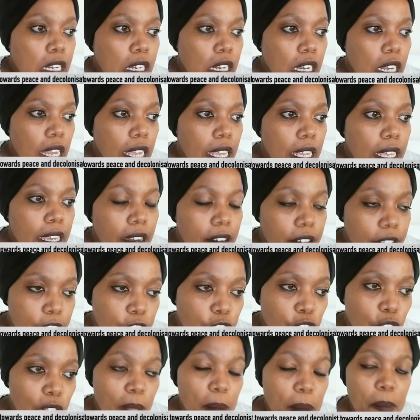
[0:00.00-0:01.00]
a
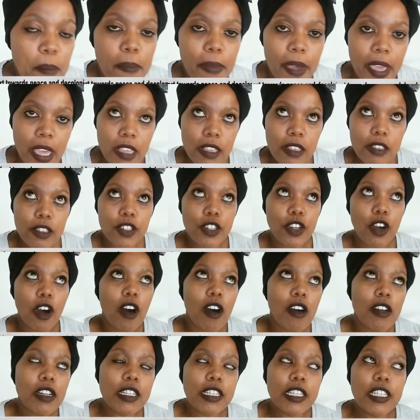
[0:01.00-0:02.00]
curriculum based
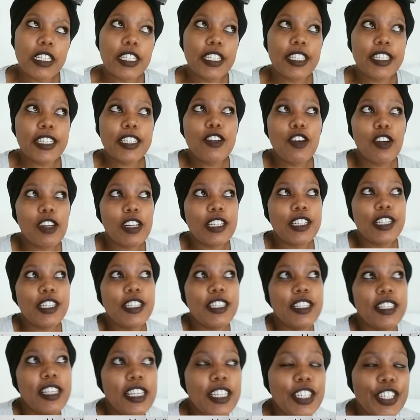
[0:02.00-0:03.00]
on
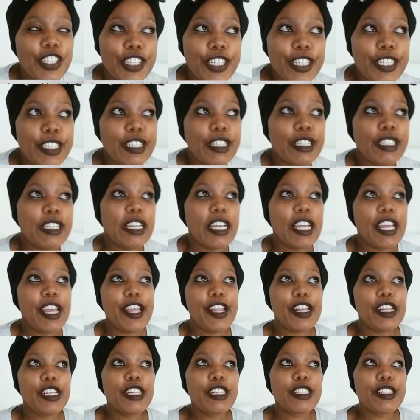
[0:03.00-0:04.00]
decolonization
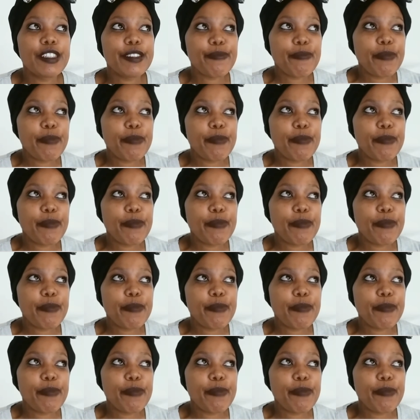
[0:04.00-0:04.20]
and